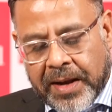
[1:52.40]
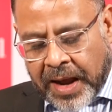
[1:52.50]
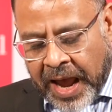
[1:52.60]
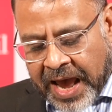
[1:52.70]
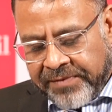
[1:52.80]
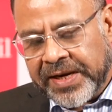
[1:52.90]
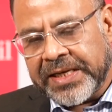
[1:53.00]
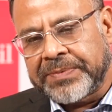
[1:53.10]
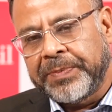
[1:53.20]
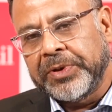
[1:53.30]
have an
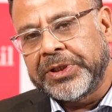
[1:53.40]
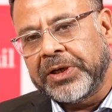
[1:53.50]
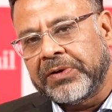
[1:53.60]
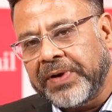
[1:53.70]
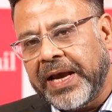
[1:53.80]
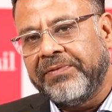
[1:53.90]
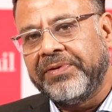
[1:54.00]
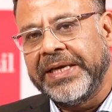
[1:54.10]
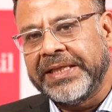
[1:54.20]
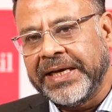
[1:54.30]
exposure of
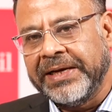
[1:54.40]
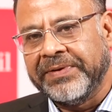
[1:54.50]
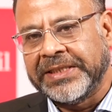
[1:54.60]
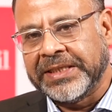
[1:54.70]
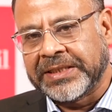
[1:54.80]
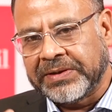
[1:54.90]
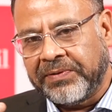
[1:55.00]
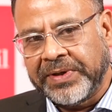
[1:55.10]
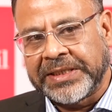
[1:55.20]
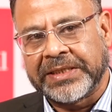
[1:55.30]
everything which is
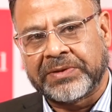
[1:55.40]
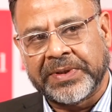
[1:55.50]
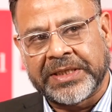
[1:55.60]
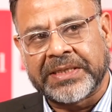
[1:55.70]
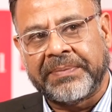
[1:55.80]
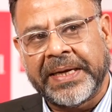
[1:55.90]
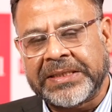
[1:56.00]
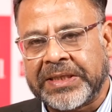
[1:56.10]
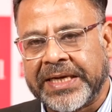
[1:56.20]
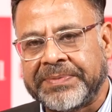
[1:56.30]
which is which is the
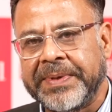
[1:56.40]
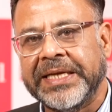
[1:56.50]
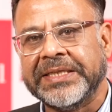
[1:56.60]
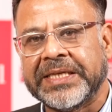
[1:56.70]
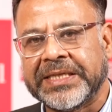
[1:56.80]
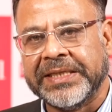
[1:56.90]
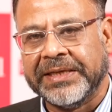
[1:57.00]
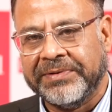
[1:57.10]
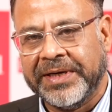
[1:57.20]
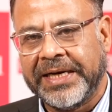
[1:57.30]
best experiences in
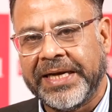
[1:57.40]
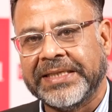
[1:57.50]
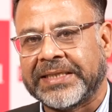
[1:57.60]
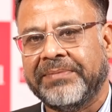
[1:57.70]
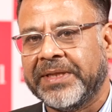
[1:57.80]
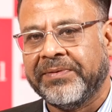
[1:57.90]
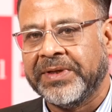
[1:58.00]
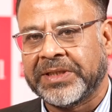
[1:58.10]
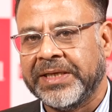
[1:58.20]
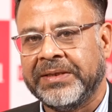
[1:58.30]
the world is something
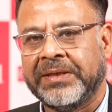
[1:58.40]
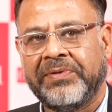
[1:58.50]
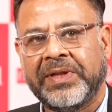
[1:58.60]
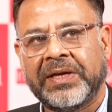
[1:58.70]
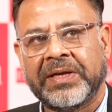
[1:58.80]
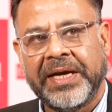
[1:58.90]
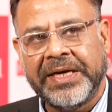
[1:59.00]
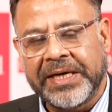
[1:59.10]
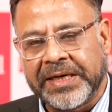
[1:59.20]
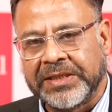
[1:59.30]
which the the
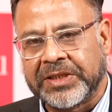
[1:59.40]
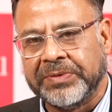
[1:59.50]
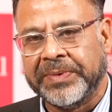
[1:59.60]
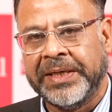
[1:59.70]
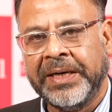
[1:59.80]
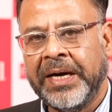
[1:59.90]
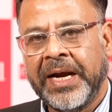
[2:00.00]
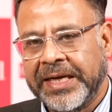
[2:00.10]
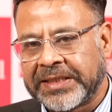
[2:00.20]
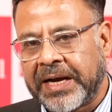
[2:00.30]
Indian consumer
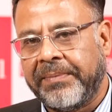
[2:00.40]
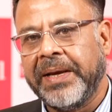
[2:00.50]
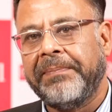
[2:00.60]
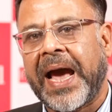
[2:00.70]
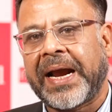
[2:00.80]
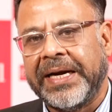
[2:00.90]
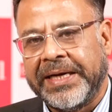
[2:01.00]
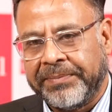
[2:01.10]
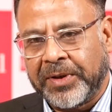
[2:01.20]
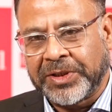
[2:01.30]
is coming back
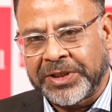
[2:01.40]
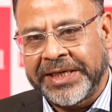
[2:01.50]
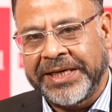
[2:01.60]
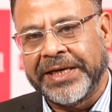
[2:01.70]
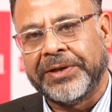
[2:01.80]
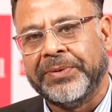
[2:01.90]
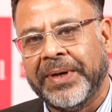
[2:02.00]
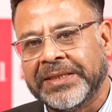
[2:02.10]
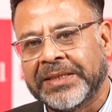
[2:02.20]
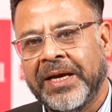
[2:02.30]
and demonstrating
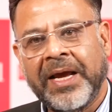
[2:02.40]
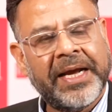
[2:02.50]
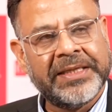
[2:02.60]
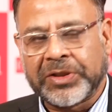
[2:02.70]
to us in